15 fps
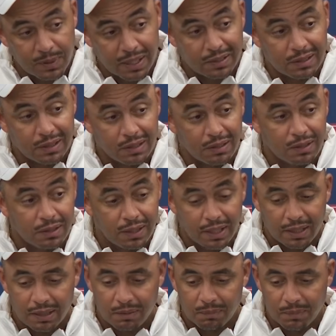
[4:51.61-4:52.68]
But at the end of the
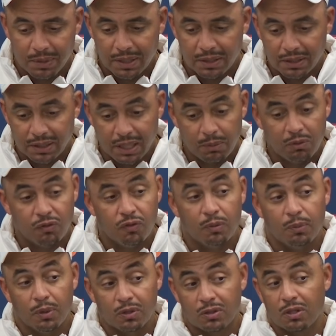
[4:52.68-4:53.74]
day, man, the game of
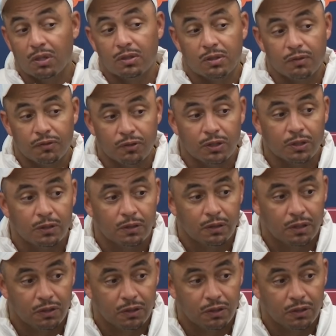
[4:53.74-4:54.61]
football starts up front.